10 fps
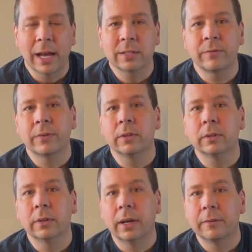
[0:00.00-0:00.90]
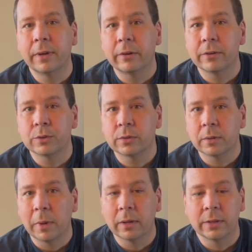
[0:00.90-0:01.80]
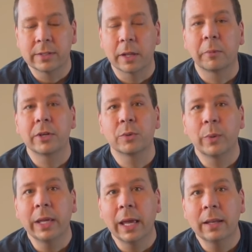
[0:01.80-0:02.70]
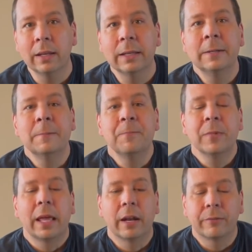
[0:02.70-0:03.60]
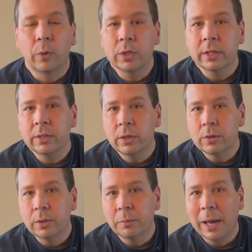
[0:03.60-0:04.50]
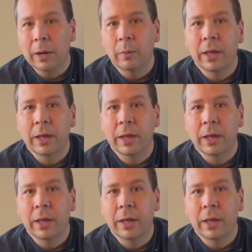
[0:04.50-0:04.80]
Jacksonville Veterans Celebration Weekend. And unfortunately, due to bad